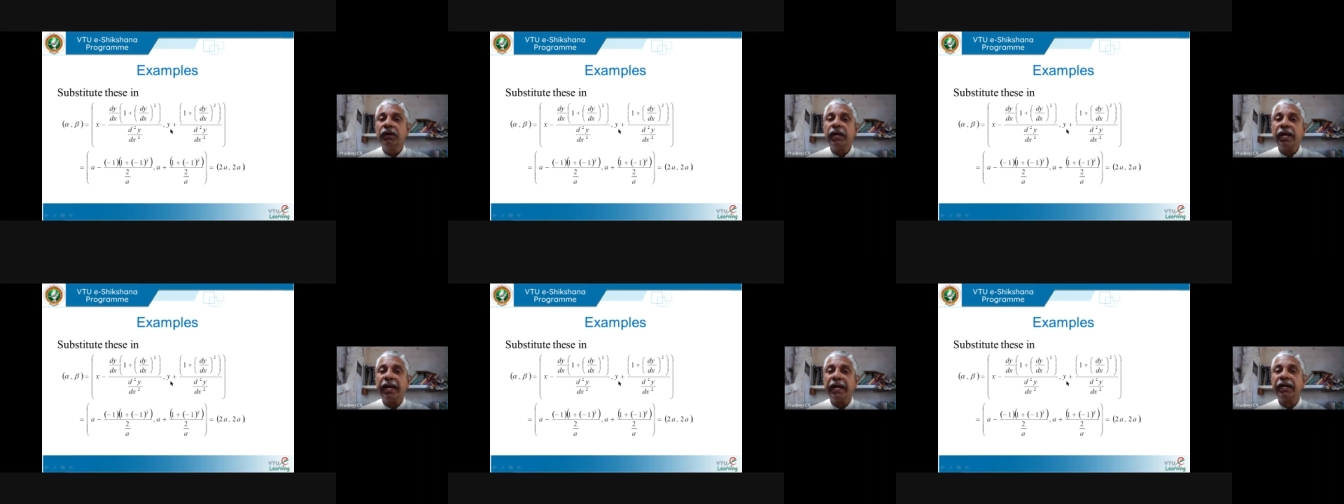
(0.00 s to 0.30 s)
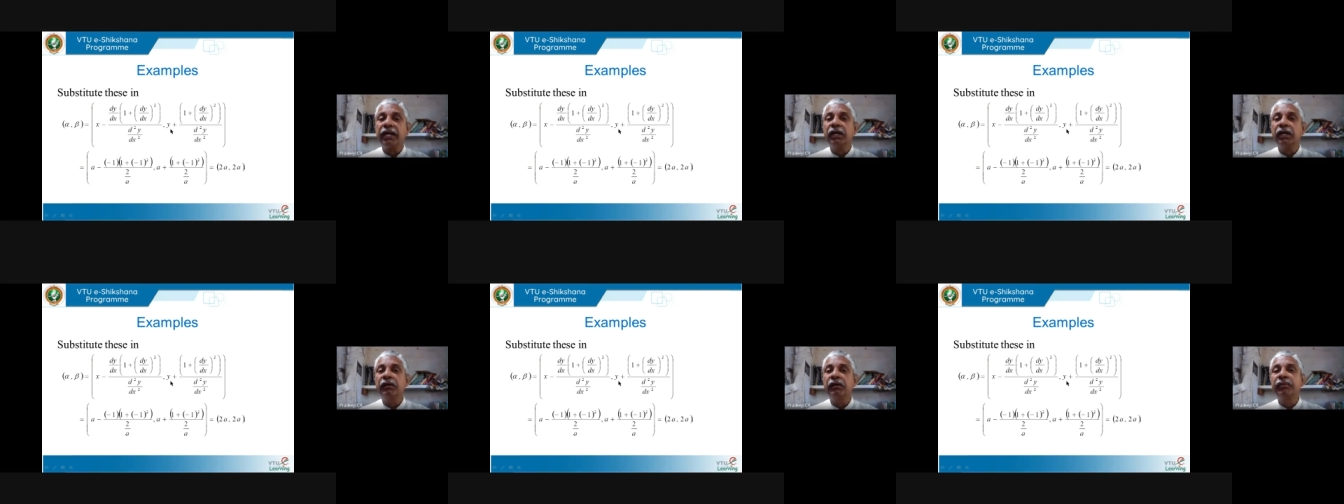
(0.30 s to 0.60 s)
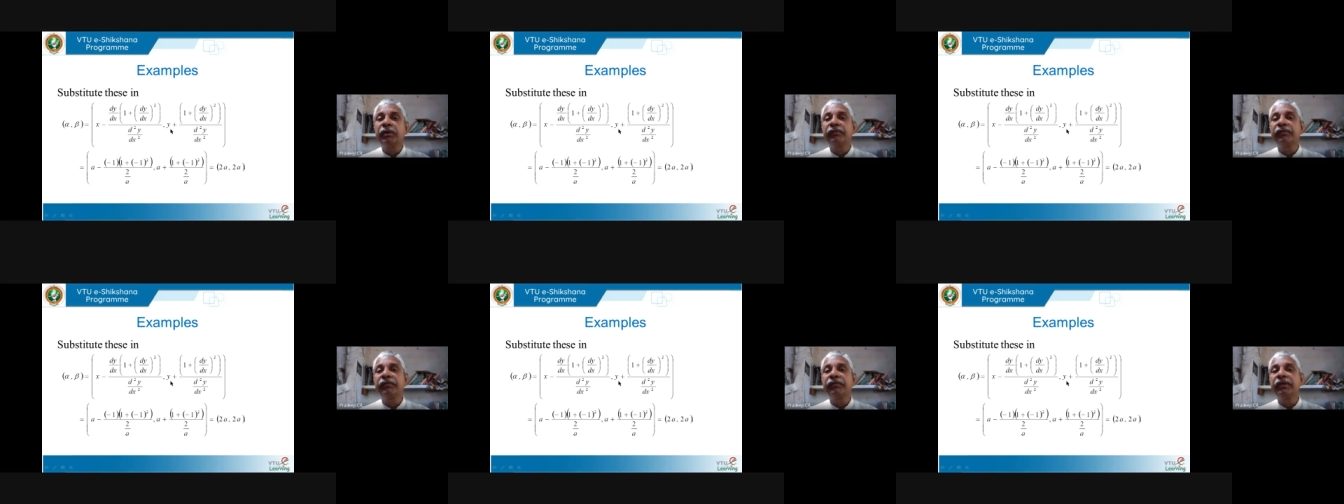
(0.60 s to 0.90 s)
angle
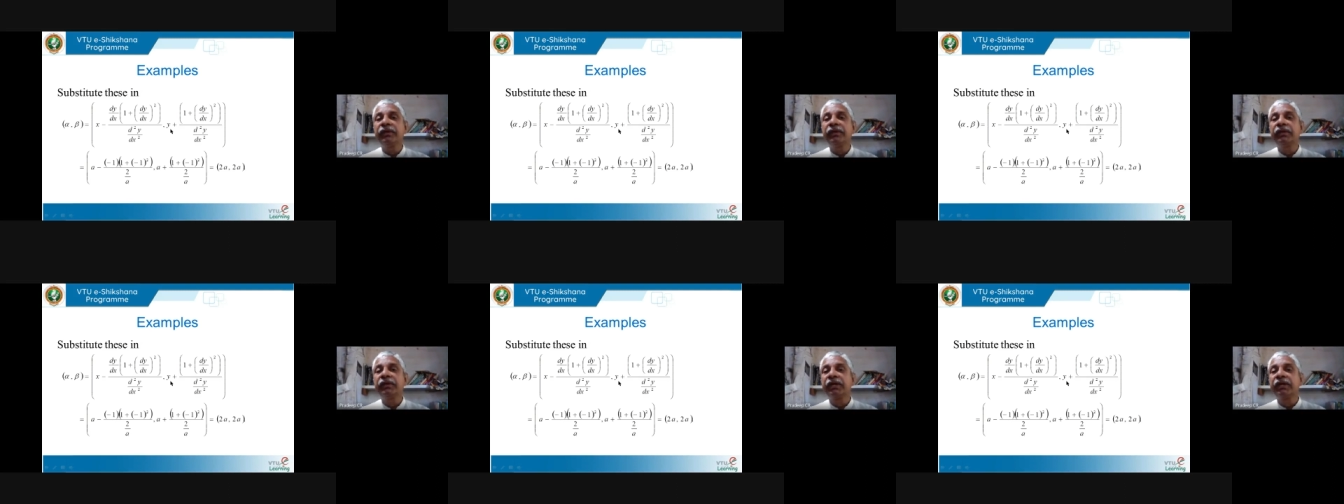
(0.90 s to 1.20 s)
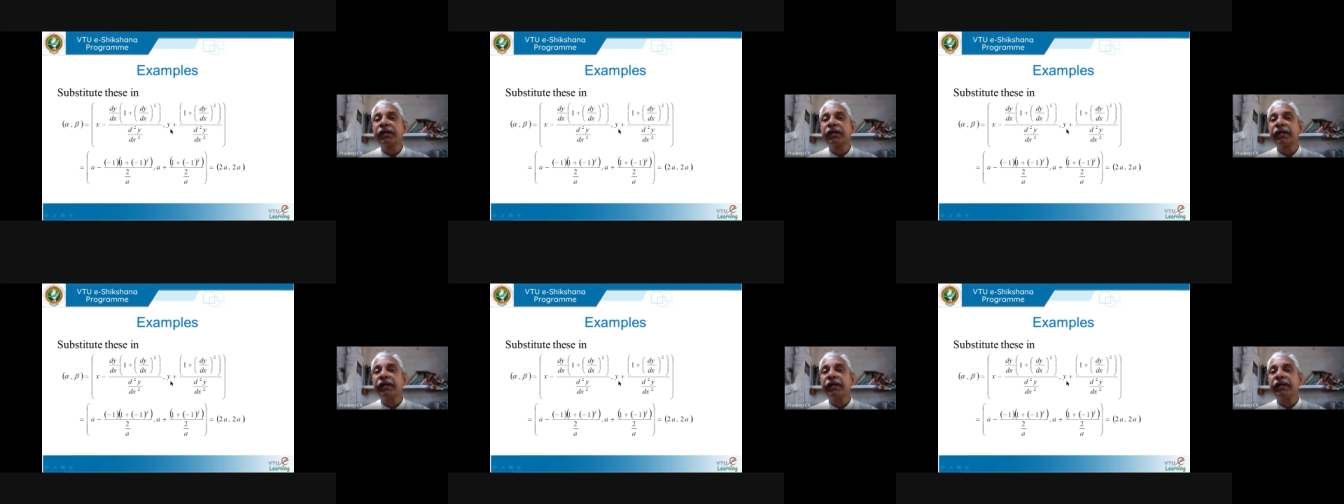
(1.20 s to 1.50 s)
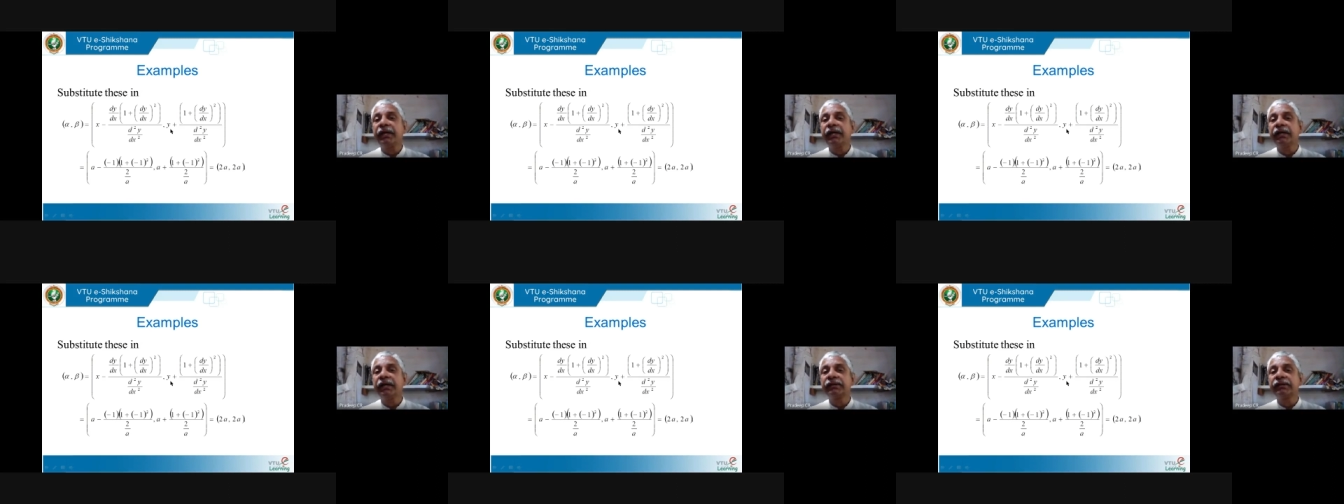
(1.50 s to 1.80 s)
between the radius
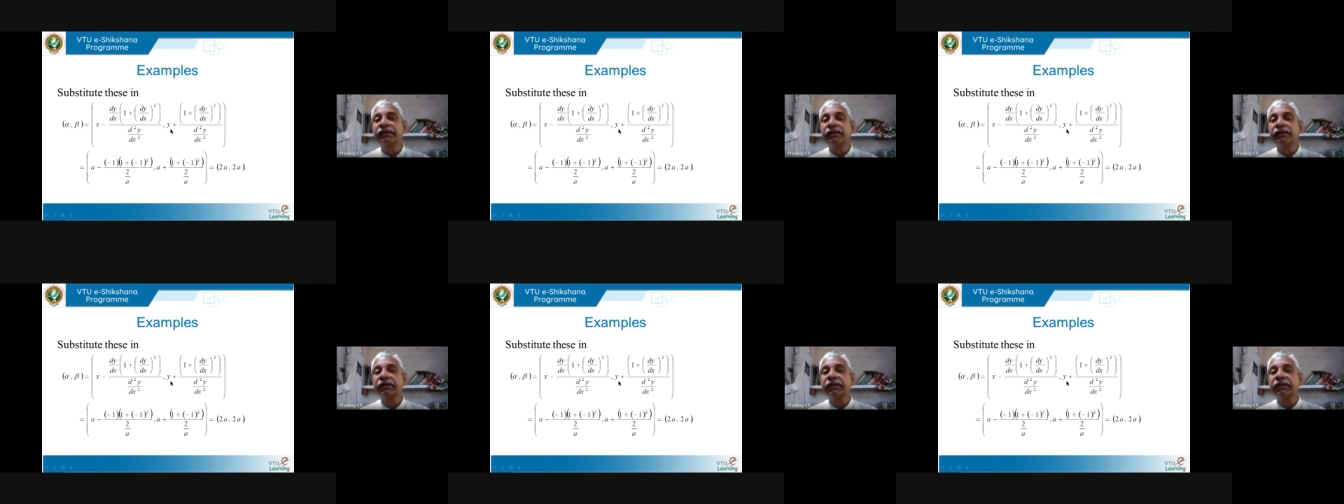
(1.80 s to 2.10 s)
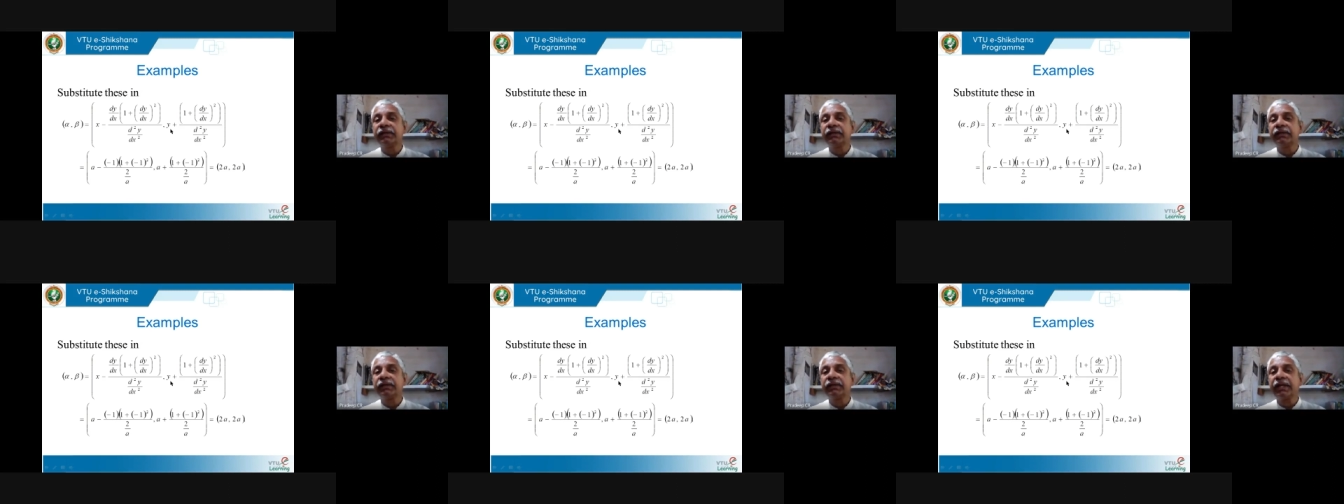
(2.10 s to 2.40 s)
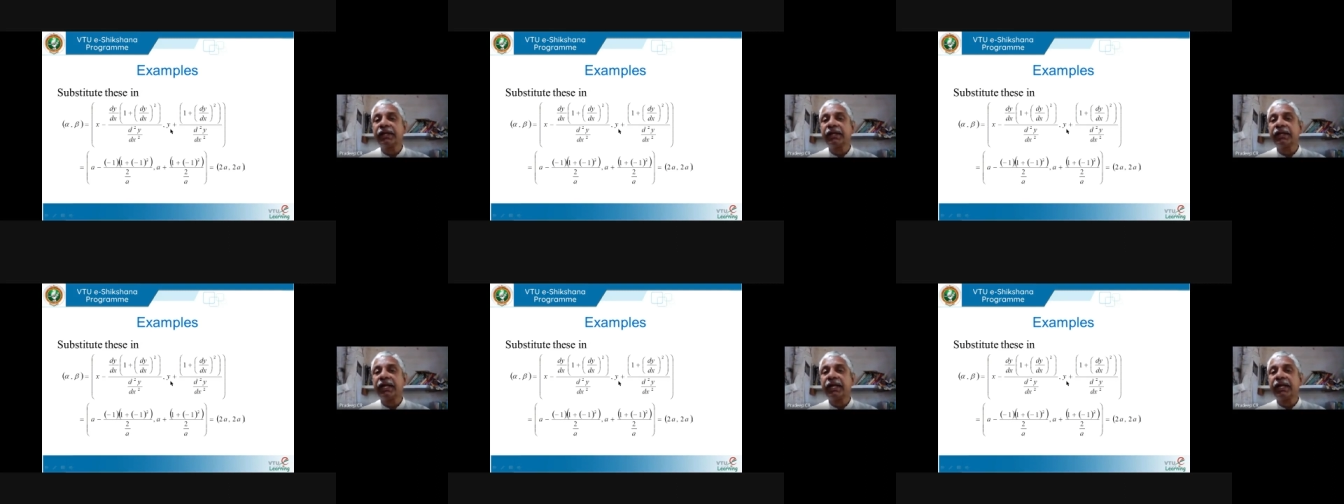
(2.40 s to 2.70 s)
and the
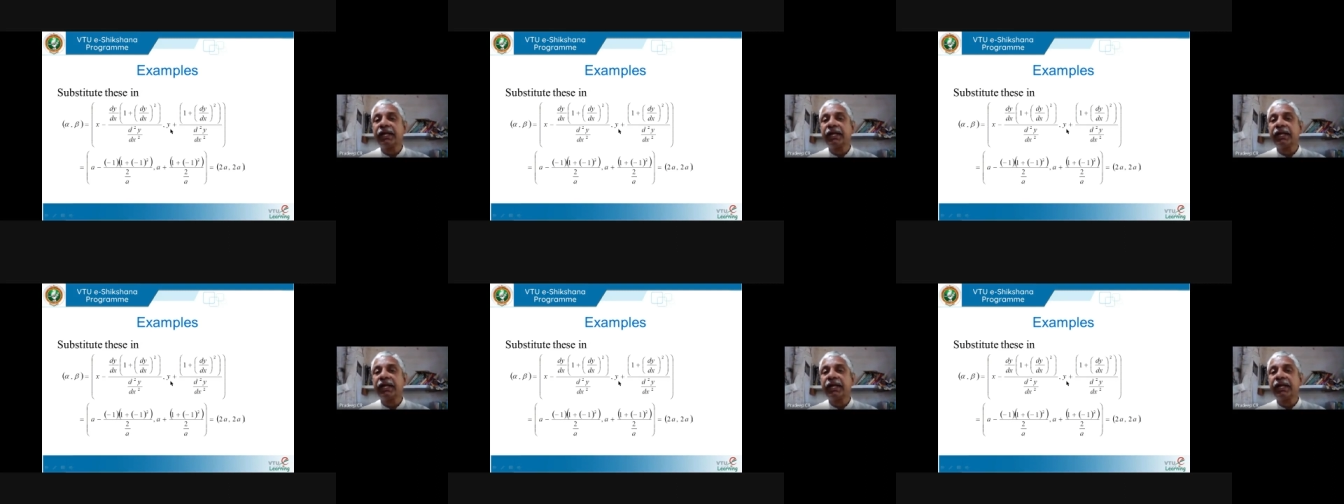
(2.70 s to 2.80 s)
tangent.